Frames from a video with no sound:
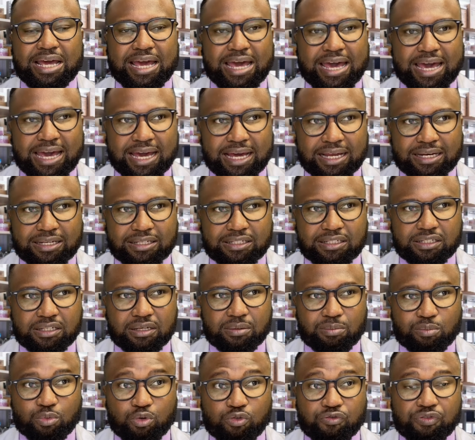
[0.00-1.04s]
and
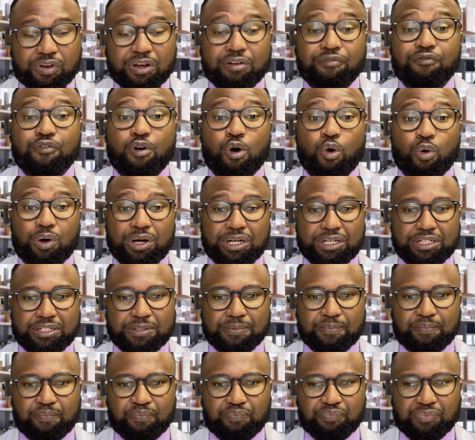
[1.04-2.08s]
moving forward
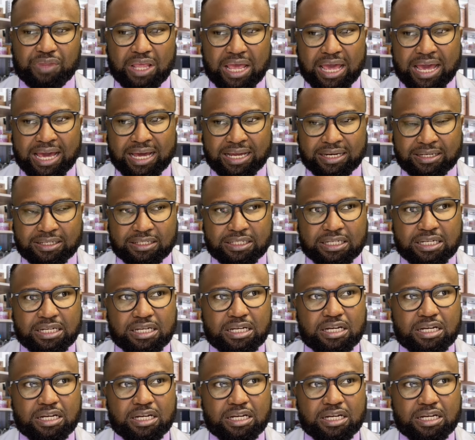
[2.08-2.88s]
and